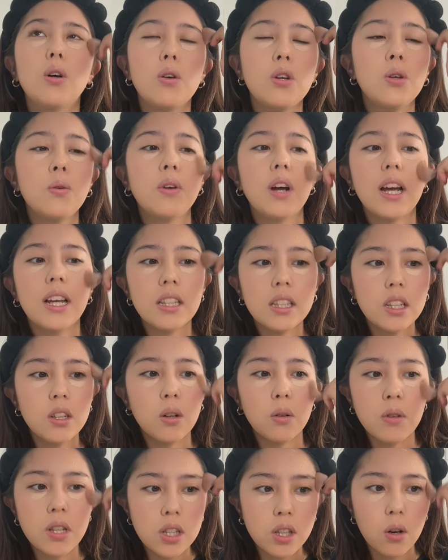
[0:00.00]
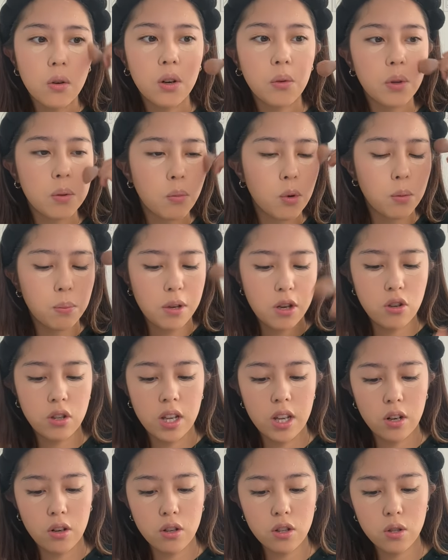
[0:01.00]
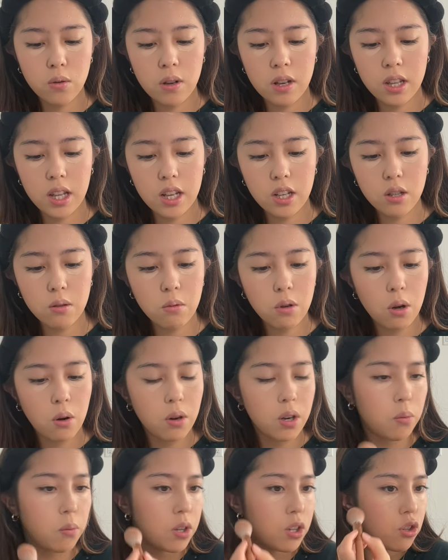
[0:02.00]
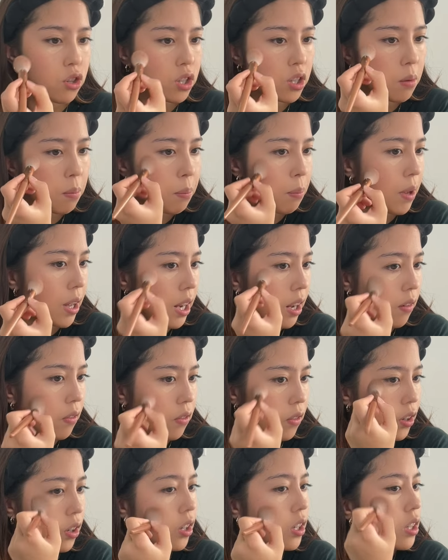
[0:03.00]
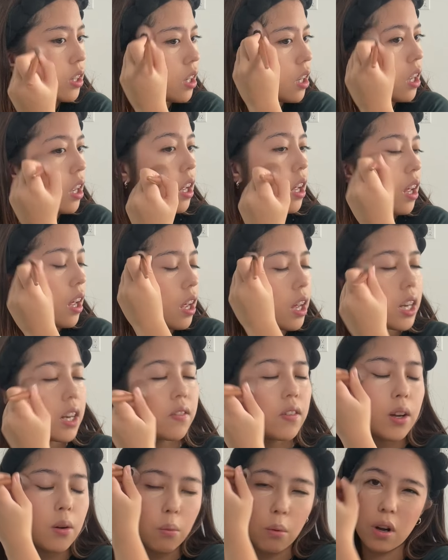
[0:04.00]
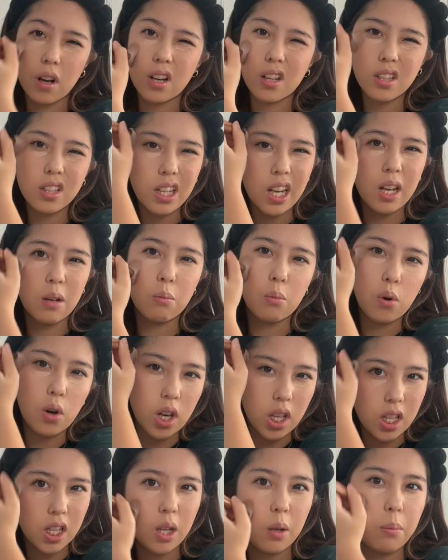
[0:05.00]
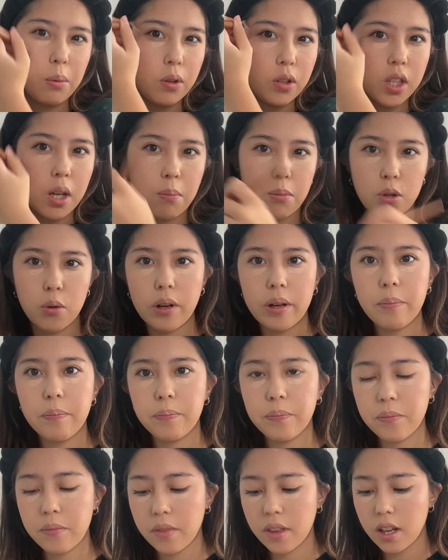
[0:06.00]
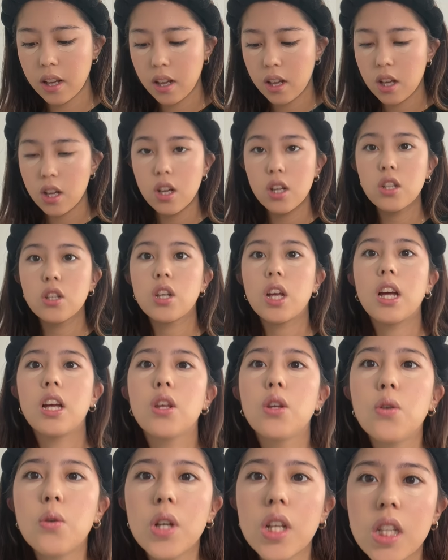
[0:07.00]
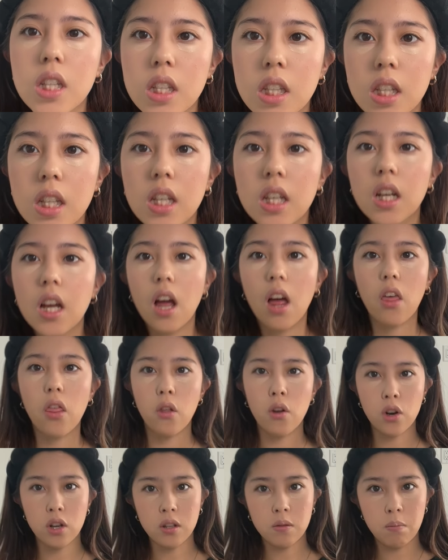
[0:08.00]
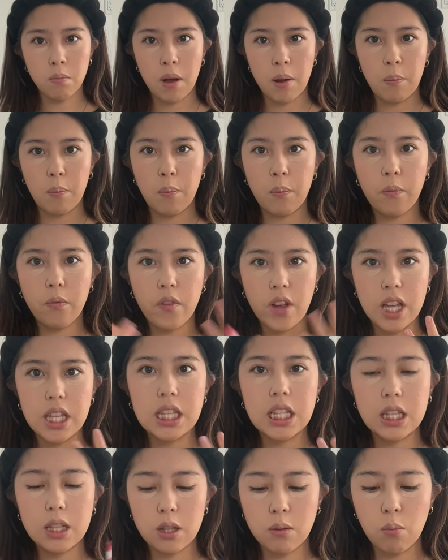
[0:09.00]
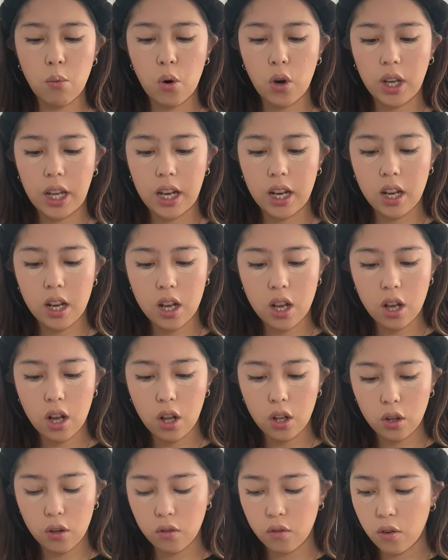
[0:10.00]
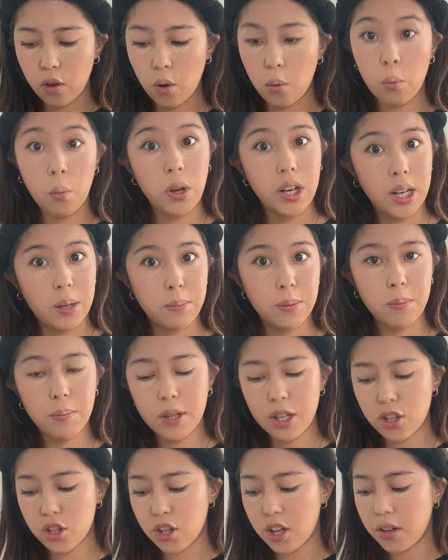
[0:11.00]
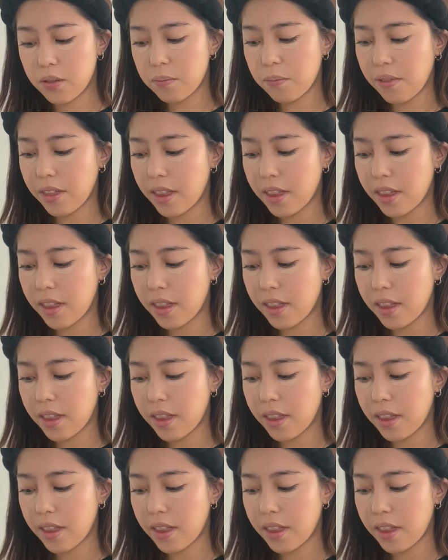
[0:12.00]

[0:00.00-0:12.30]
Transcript: you guys can always go in with more blush later, so I like to go in with just a bit at first, and if I want to add more, then I'll build up to it. So yeah, you can see my face is more like colorful when I put blush on.